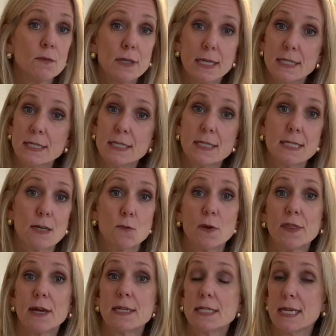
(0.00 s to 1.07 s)
needs to sit
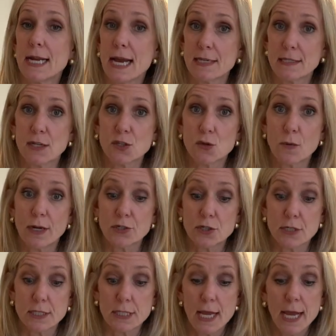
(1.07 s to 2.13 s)
with us and ask us
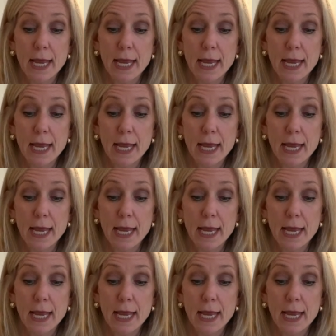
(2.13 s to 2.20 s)
questions.